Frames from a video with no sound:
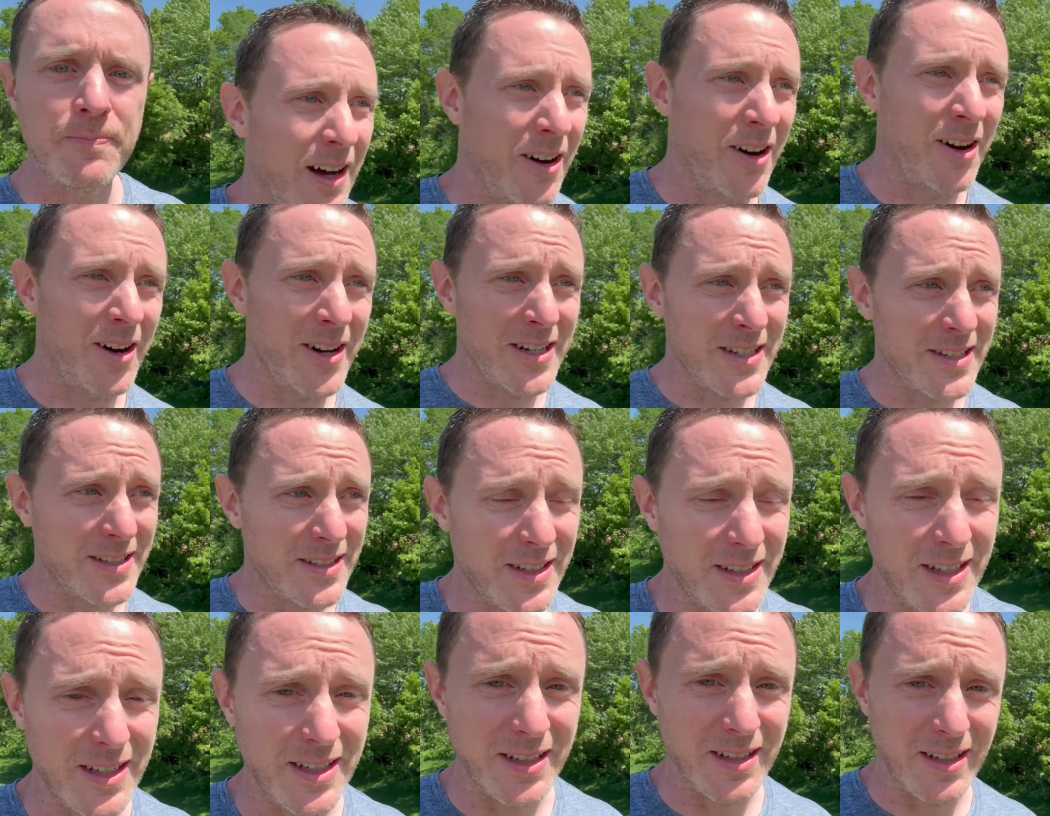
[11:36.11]

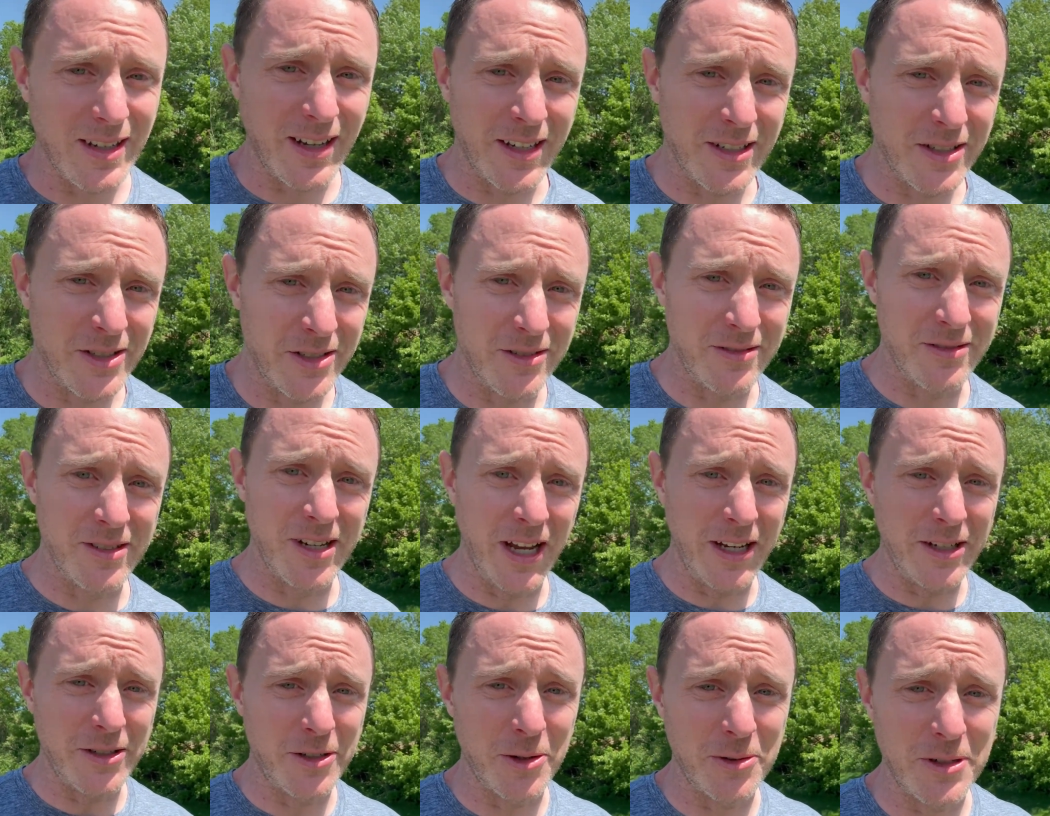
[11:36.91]
Honestly, I
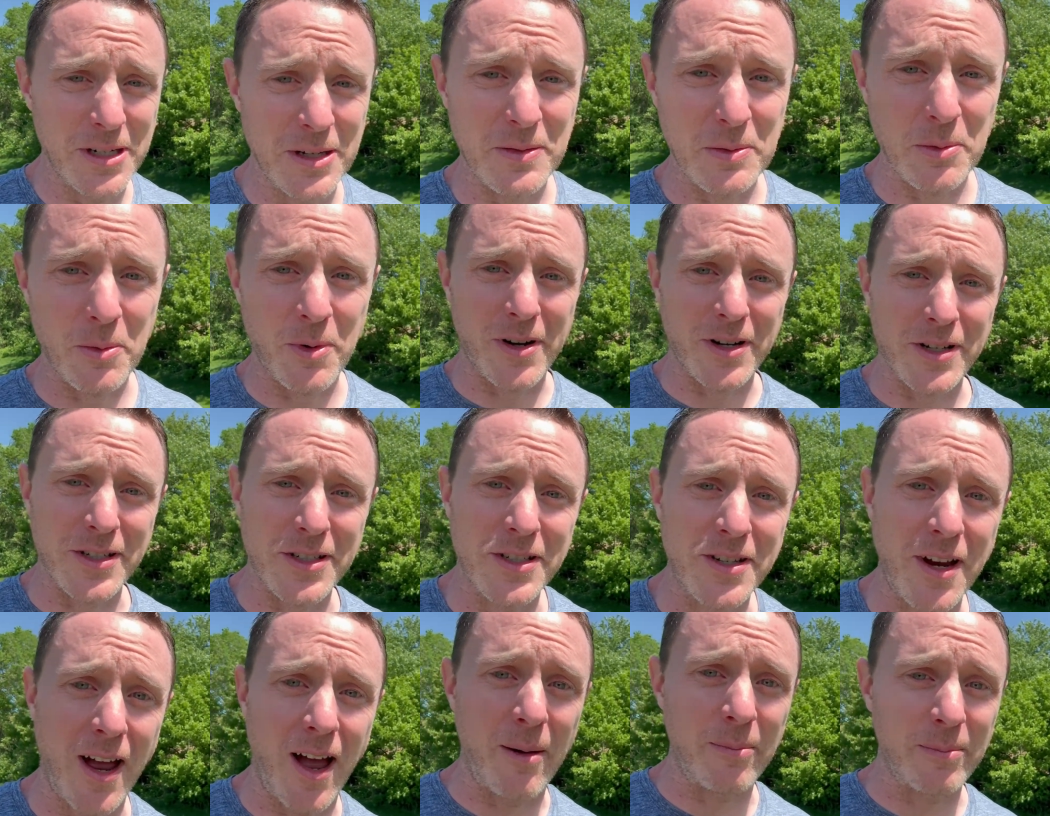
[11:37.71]
don't even want to
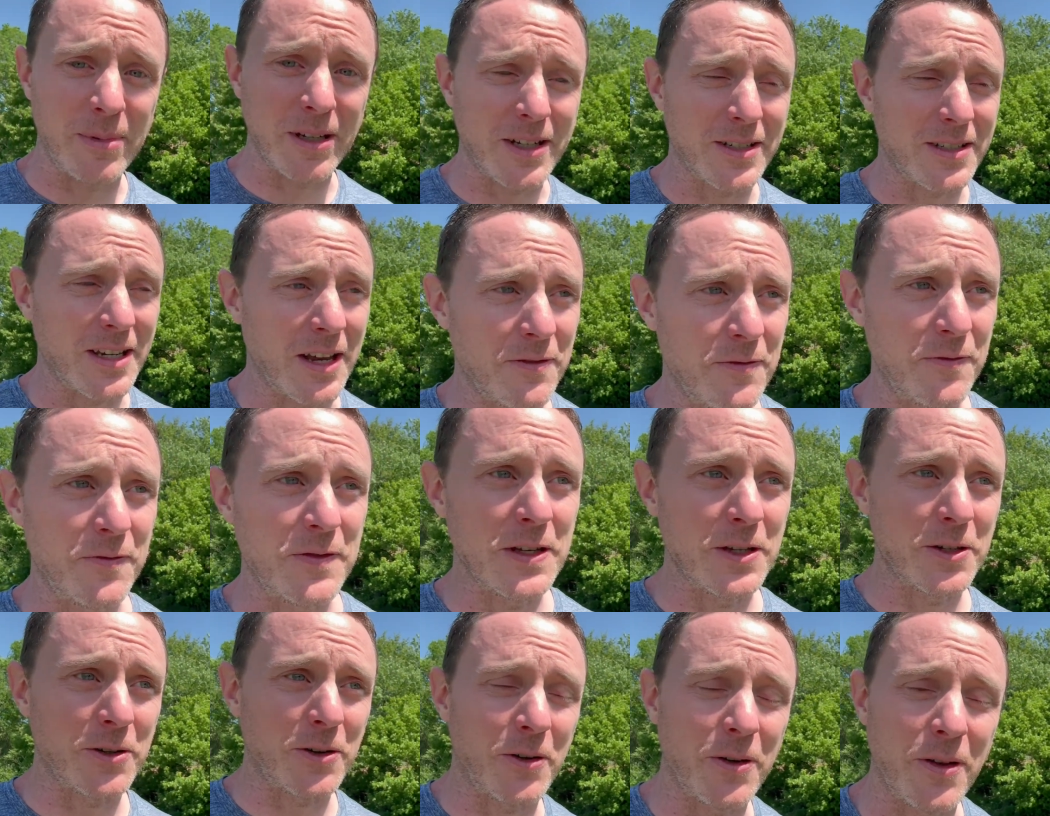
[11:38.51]
stop because I
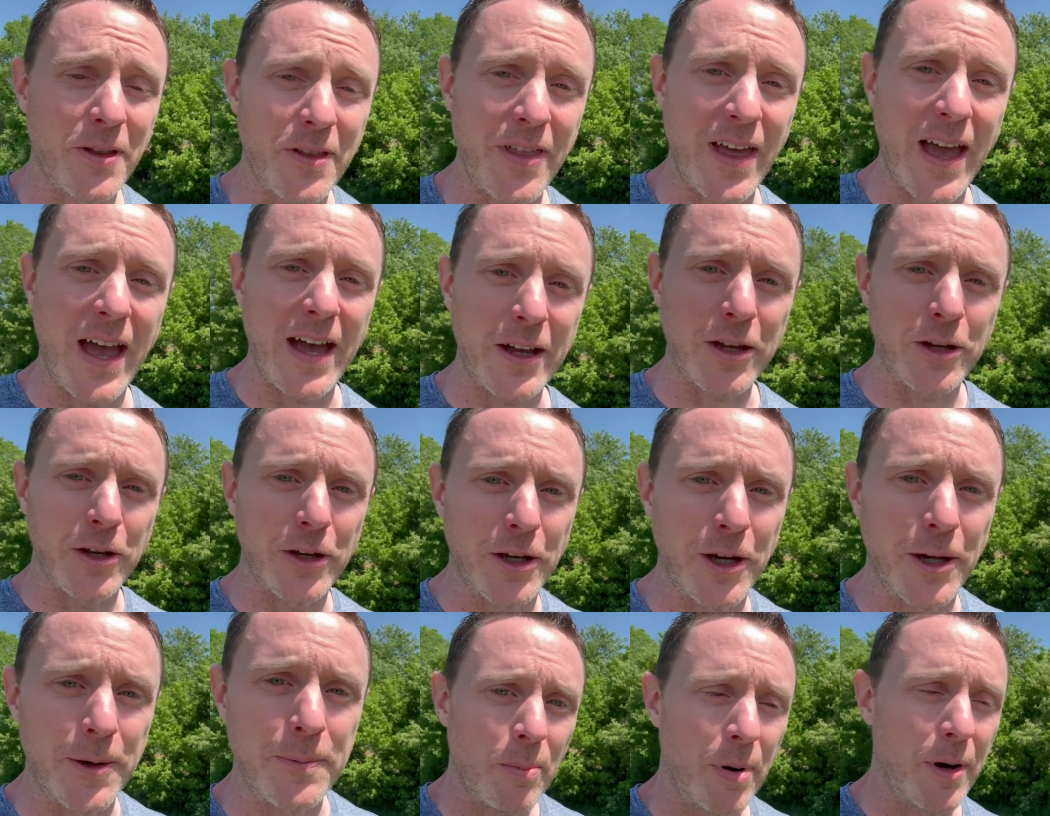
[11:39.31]
feel that good.